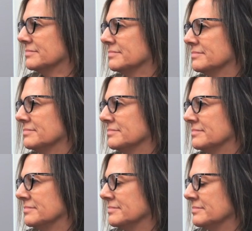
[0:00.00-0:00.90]

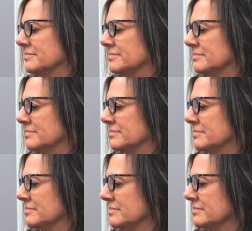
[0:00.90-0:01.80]

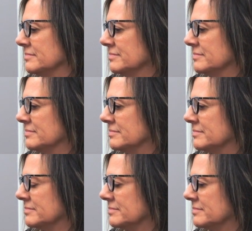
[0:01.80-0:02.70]

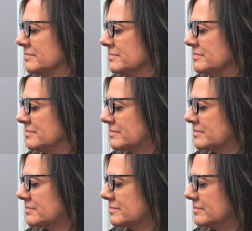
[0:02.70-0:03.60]

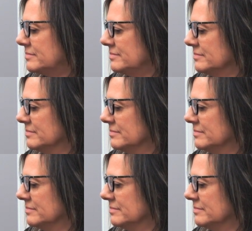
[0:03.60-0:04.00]
No words are spoken by the person on screen.